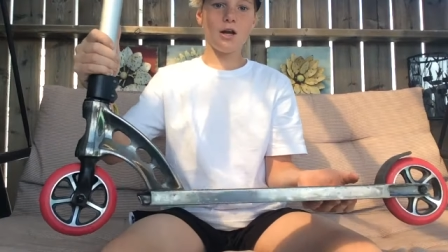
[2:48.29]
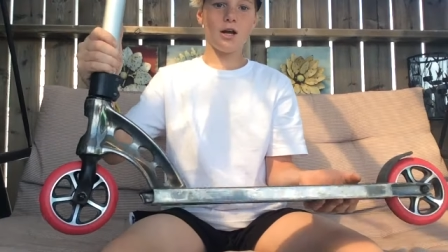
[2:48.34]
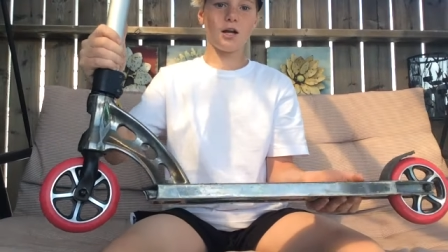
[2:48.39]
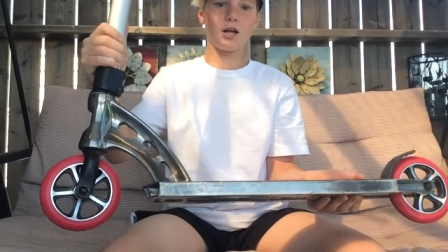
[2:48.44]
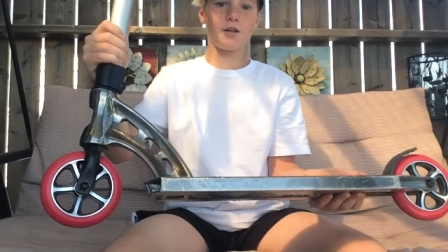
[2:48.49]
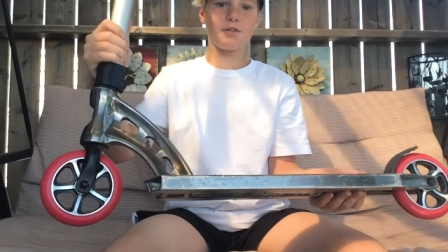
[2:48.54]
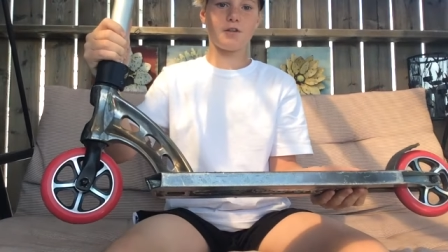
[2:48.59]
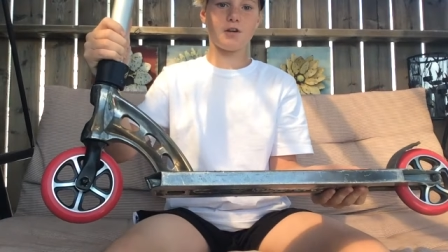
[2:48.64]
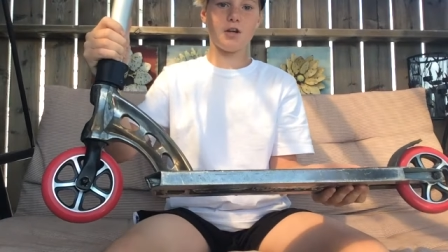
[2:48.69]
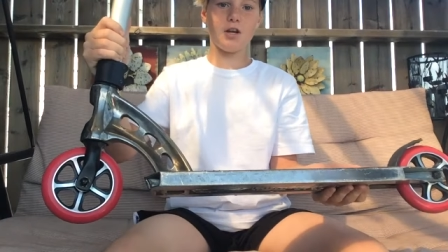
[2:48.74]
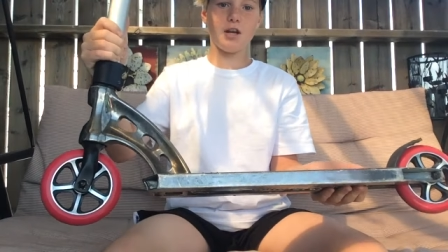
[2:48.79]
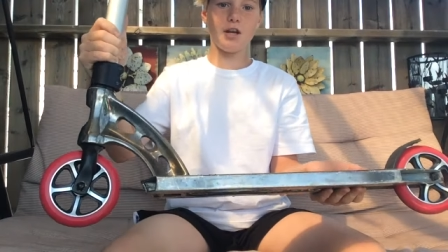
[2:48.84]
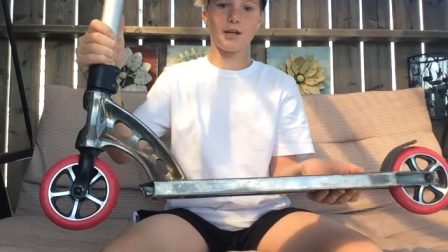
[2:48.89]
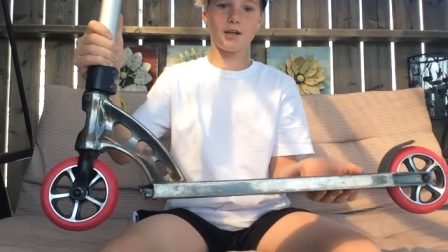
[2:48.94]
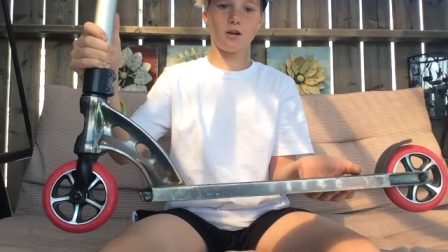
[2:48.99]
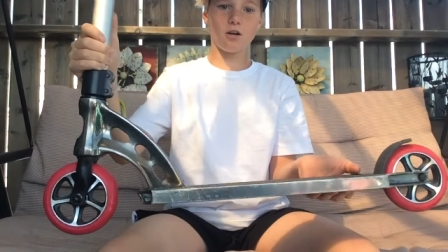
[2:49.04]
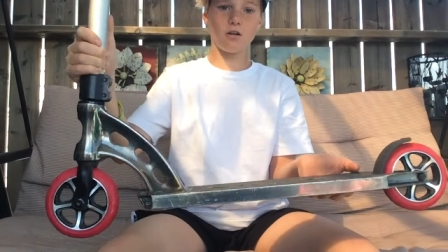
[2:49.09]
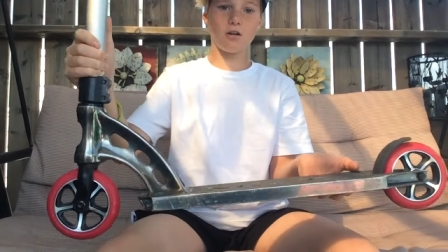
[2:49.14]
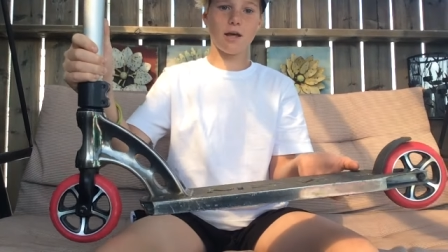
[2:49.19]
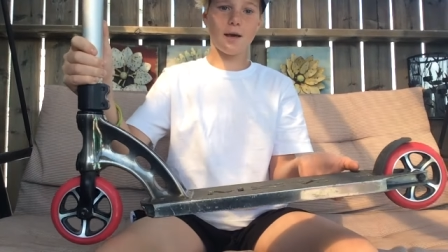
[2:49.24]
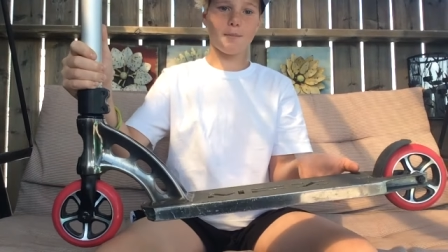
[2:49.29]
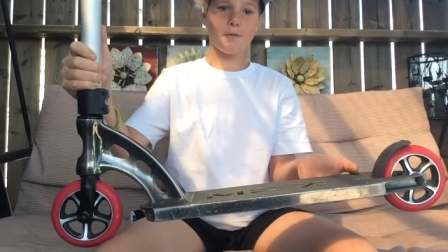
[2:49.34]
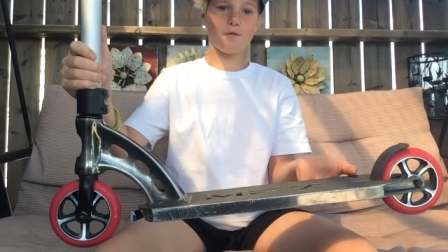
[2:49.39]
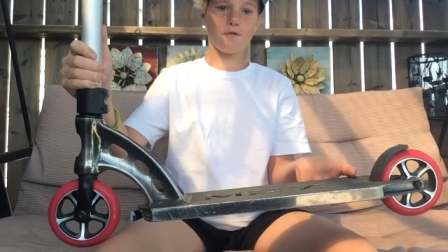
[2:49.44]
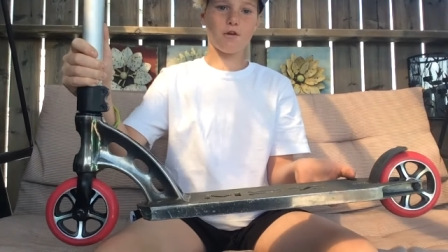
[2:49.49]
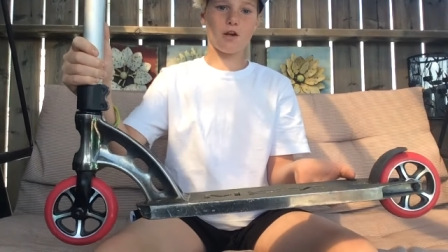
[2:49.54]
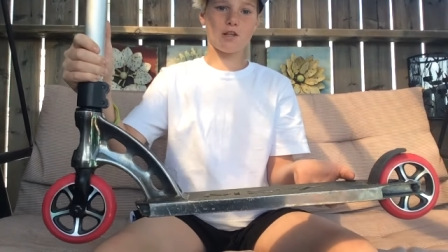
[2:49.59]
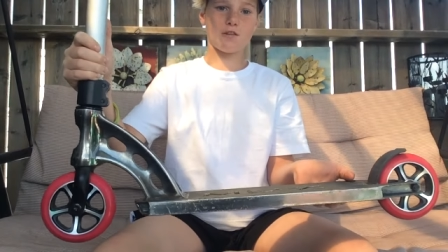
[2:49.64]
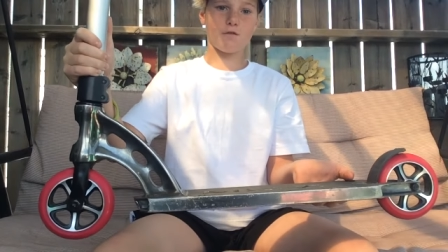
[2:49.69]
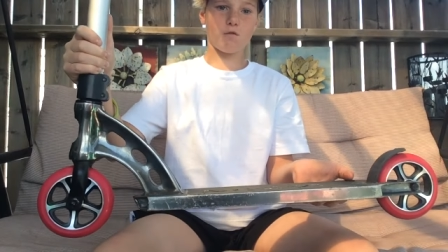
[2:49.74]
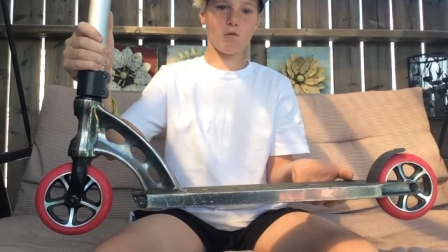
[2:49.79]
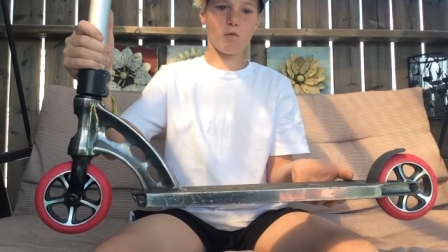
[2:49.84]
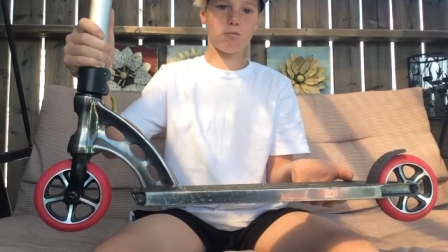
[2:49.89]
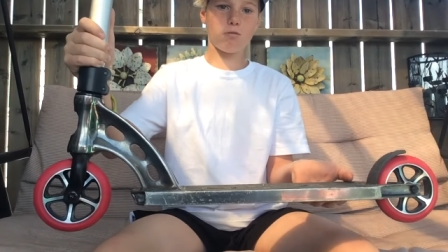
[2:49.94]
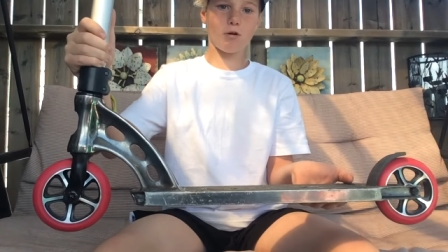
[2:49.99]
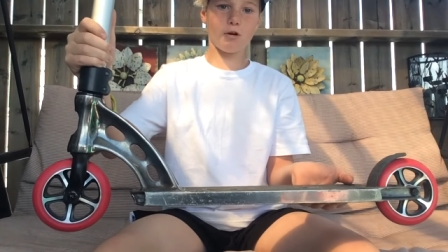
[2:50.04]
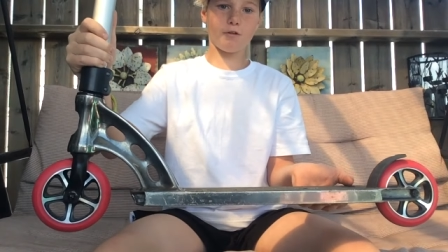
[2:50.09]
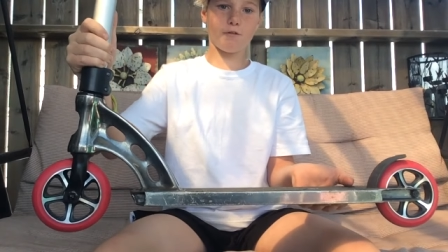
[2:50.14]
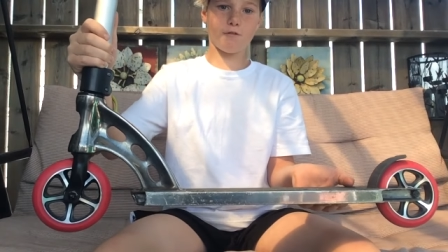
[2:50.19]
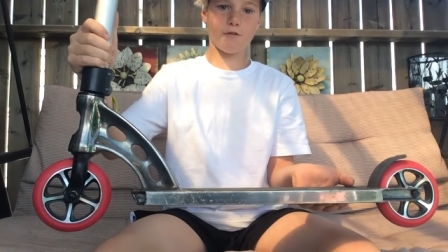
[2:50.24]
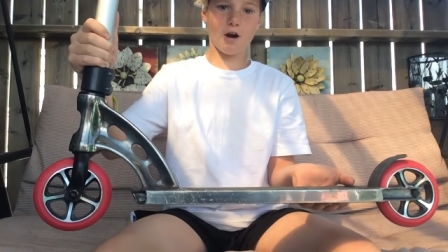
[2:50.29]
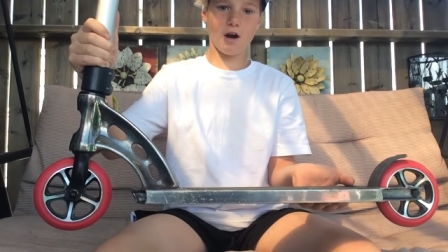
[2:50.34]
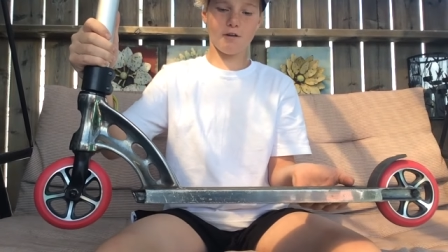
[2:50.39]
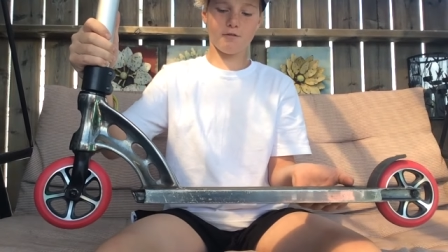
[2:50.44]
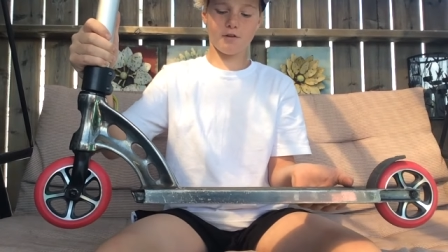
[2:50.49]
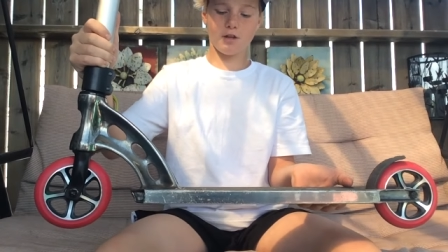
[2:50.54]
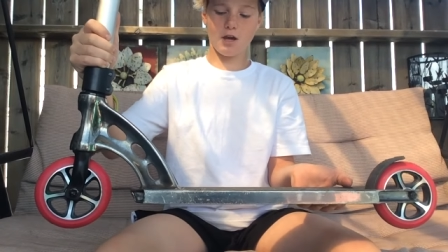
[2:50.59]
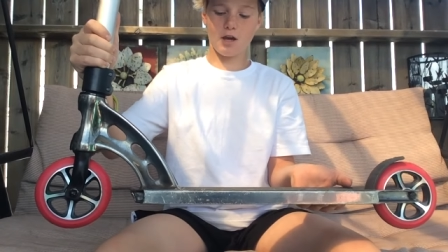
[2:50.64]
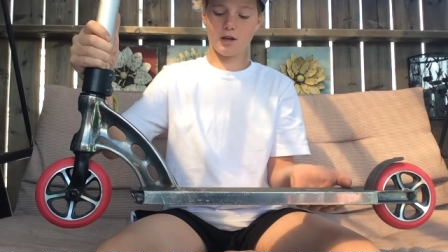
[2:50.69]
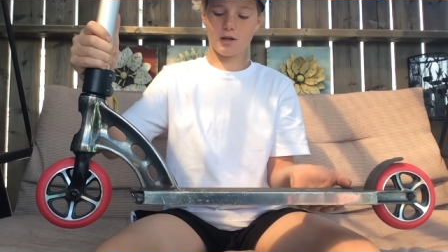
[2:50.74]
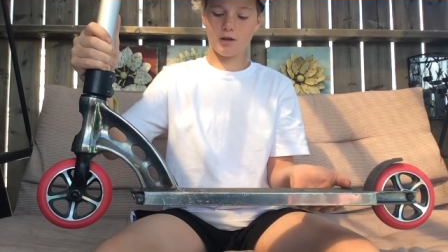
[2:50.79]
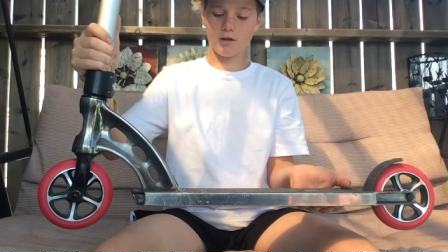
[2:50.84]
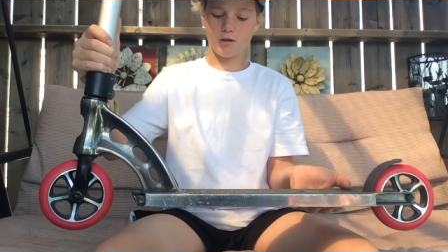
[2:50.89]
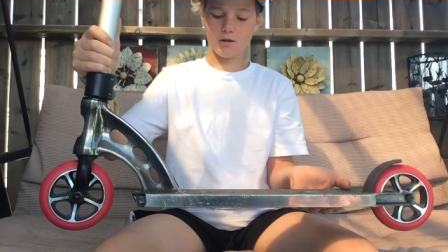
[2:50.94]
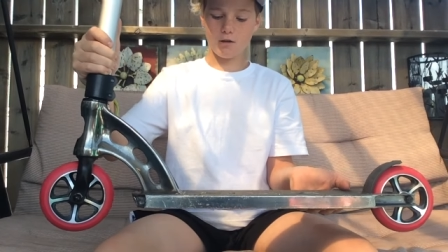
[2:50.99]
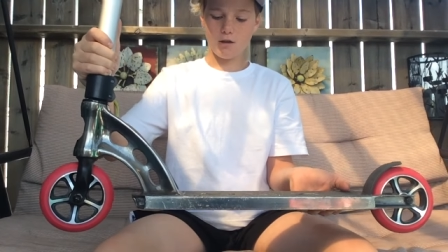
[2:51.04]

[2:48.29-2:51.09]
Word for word: I got the Nickel M F X four point five deck.